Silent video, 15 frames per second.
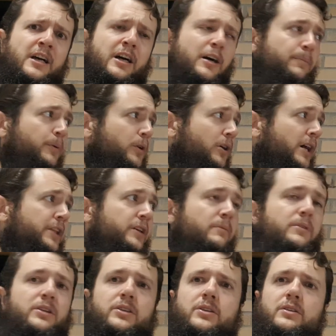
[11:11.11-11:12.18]
Apply
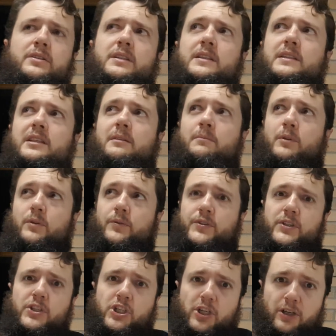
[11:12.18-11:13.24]
them, use the
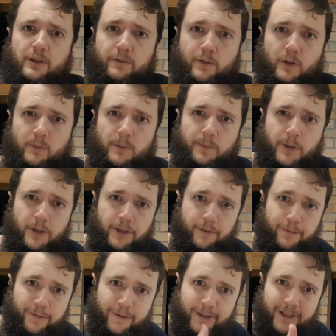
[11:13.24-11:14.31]
symbols, show the formal proof.
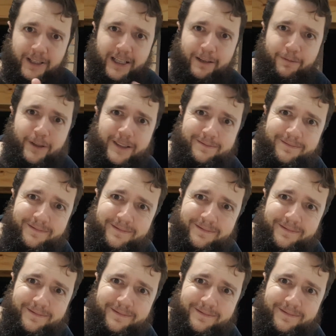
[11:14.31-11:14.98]
Have fun.